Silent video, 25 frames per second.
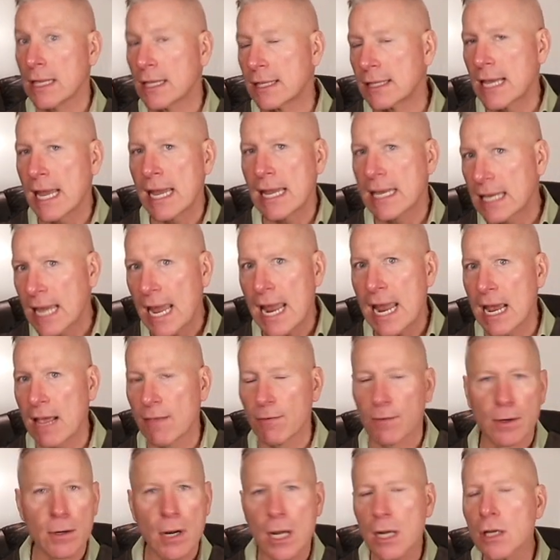They
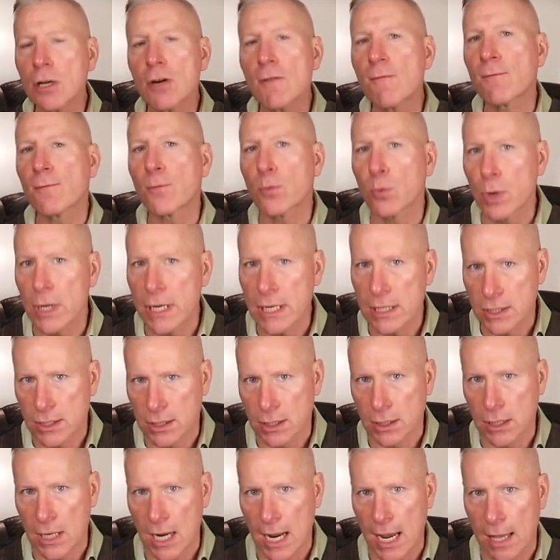can. They're not going to
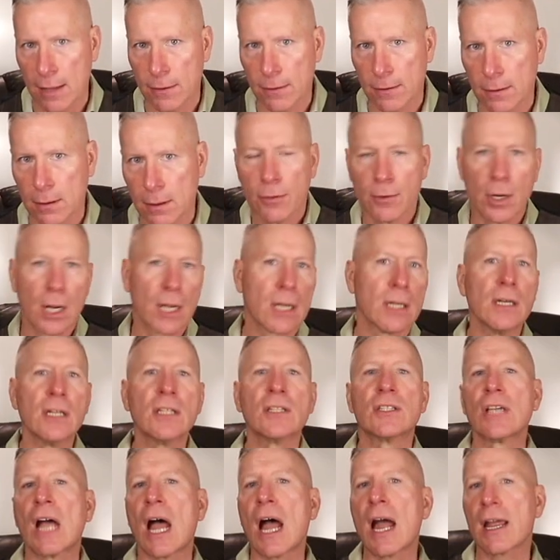freeze to death. They're not going
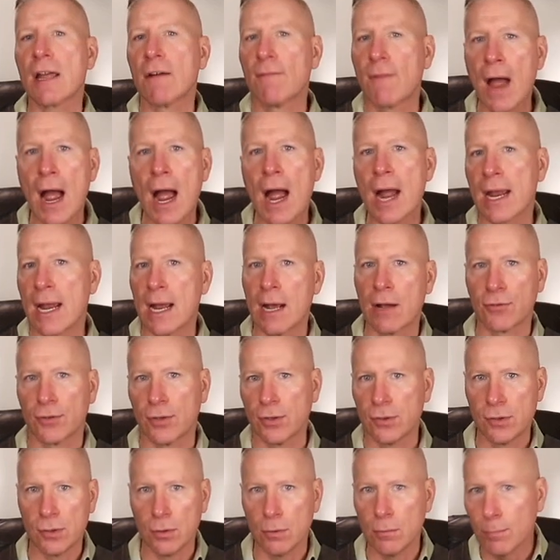to die of high
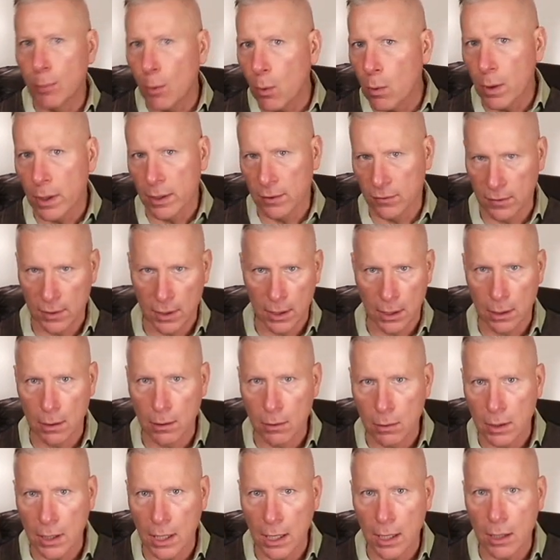altitude poisoning,
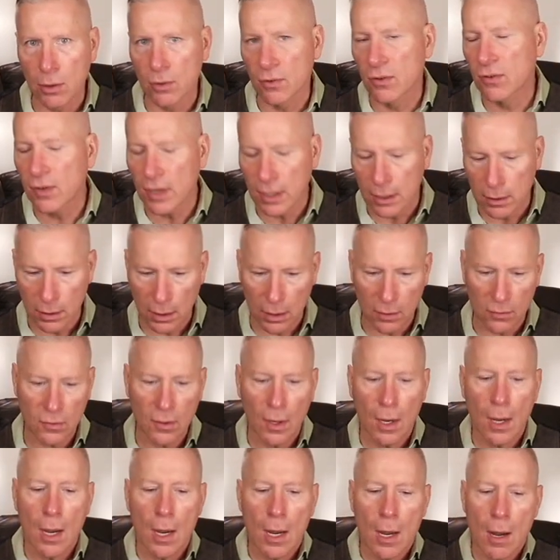okay, or
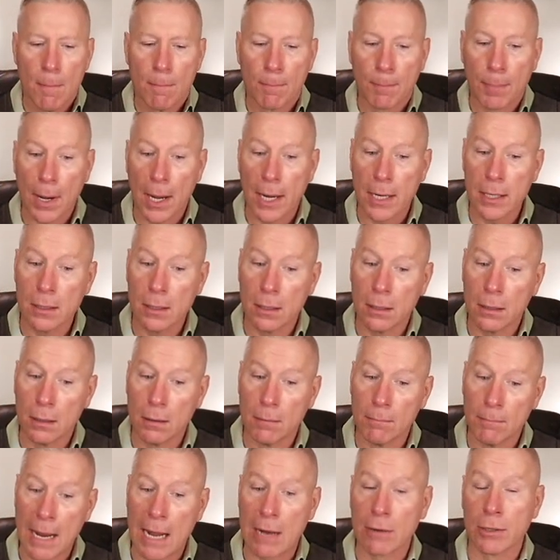sickness. But
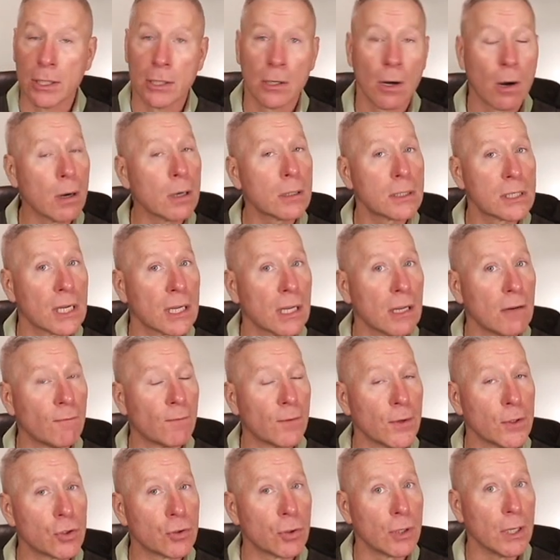mountain and Arctic
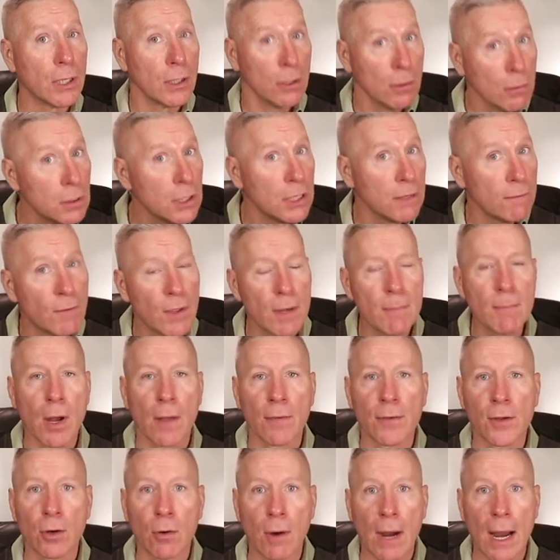infantry, you leave them
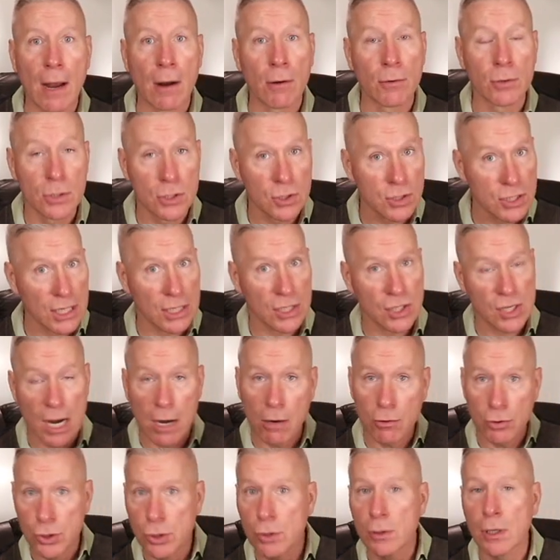on the ground 6
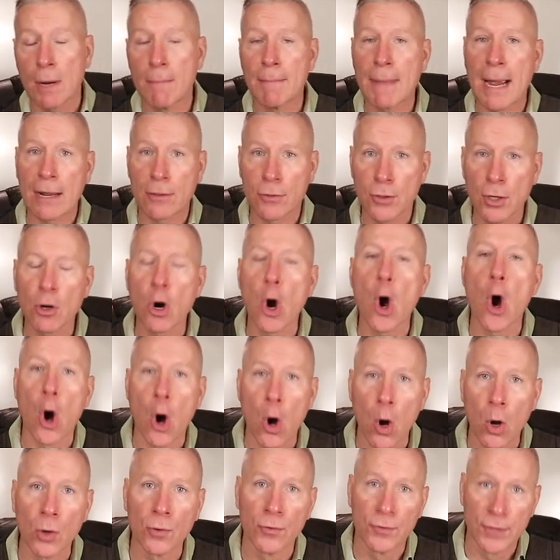hours, you come back, they're
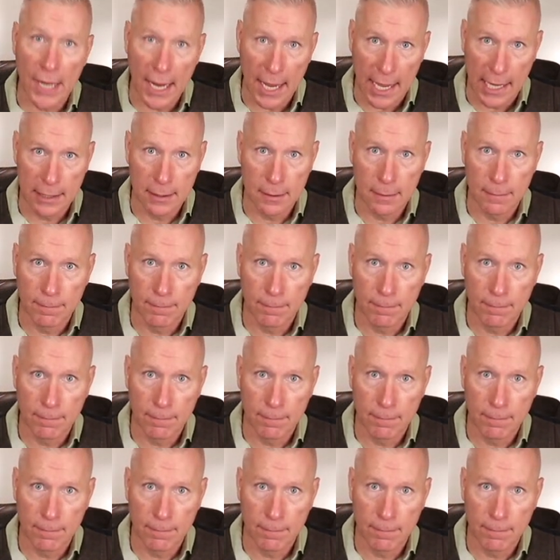all dead.